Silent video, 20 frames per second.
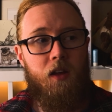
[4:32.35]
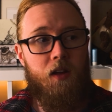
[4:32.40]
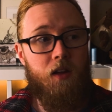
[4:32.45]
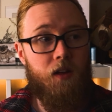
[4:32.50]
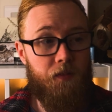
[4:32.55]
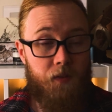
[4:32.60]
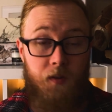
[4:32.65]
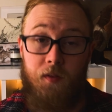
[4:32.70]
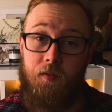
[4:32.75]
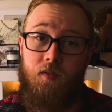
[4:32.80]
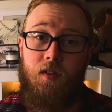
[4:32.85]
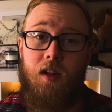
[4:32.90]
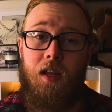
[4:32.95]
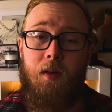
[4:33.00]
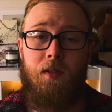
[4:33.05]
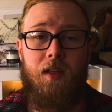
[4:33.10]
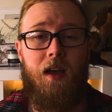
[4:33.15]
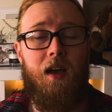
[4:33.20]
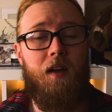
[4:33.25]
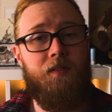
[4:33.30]
for free
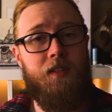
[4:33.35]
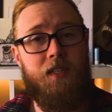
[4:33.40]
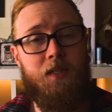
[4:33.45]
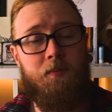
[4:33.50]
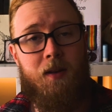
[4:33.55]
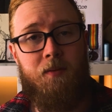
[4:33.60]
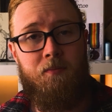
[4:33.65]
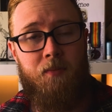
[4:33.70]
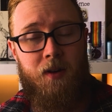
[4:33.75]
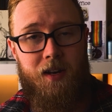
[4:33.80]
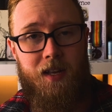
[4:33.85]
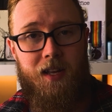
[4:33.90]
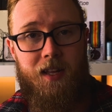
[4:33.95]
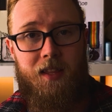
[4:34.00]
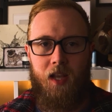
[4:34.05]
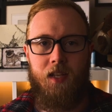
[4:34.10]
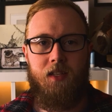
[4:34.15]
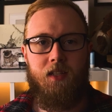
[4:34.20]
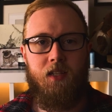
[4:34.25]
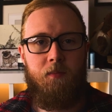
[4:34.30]
without having to spend money,
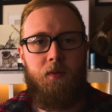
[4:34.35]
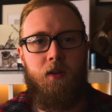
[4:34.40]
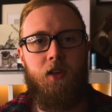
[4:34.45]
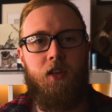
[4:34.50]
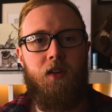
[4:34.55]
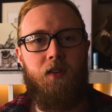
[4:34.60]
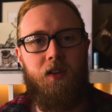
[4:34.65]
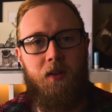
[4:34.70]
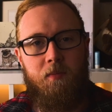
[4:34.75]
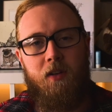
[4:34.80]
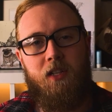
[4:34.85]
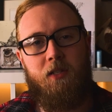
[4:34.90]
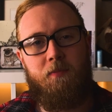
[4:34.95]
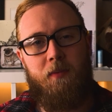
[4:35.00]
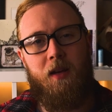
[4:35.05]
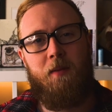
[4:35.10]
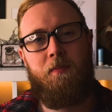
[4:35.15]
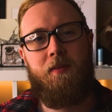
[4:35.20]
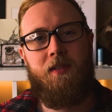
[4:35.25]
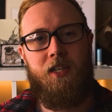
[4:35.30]
then it's going to put you in a much
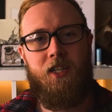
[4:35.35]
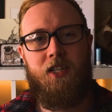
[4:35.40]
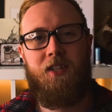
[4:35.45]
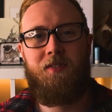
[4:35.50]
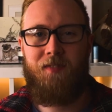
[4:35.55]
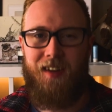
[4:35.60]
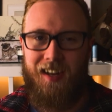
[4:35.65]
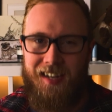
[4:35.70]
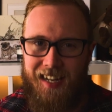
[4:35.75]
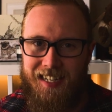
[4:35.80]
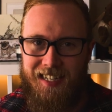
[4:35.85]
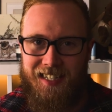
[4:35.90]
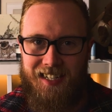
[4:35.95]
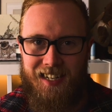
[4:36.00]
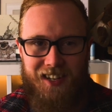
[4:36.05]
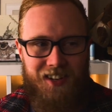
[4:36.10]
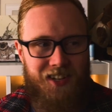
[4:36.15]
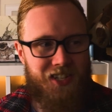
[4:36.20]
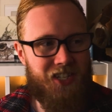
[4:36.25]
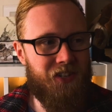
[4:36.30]
better position financially
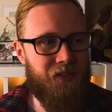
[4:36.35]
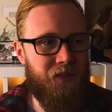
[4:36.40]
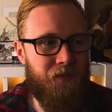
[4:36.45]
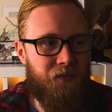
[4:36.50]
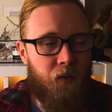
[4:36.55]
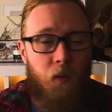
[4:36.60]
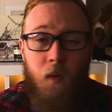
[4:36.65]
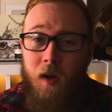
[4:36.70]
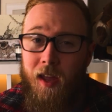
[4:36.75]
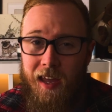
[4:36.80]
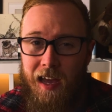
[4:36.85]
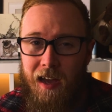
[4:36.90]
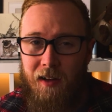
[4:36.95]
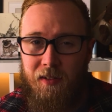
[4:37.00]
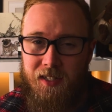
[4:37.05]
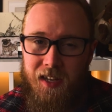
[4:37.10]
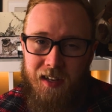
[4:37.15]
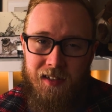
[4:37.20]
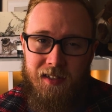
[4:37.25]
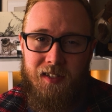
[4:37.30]
because you're not forking out
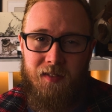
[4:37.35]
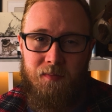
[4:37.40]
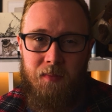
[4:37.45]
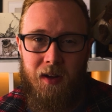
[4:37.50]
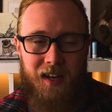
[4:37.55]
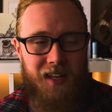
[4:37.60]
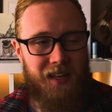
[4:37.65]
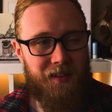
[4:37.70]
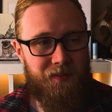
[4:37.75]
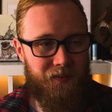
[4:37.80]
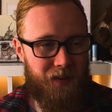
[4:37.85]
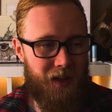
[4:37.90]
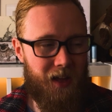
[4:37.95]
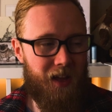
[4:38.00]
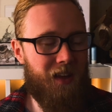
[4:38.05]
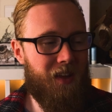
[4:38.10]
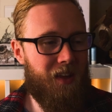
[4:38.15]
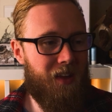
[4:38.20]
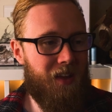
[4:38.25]
tons of money for